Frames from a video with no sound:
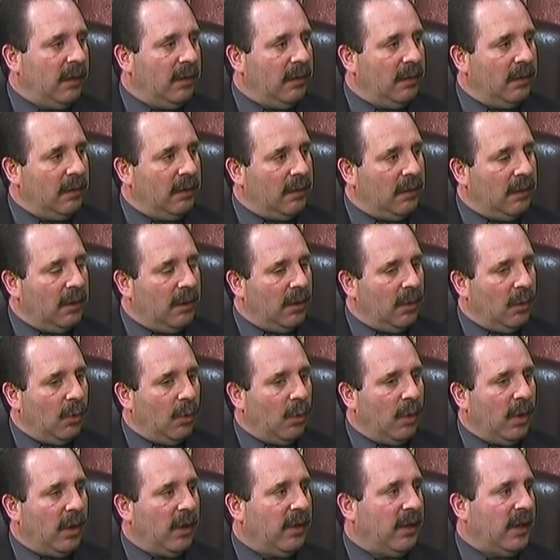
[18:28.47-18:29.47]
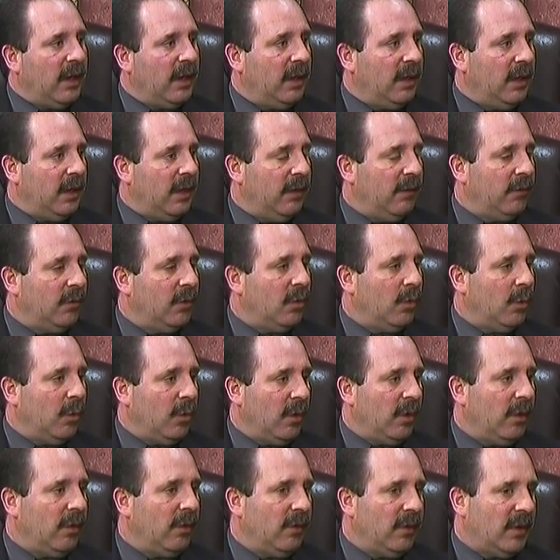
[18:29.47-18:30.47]
where they lived or
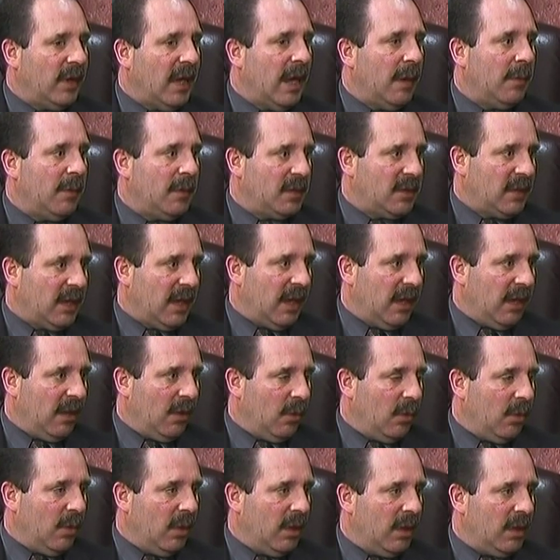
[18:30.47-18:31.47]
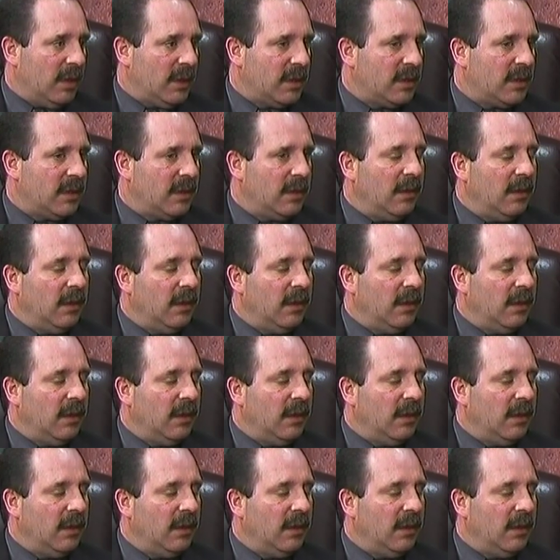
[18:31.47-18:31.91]
where their domicile was,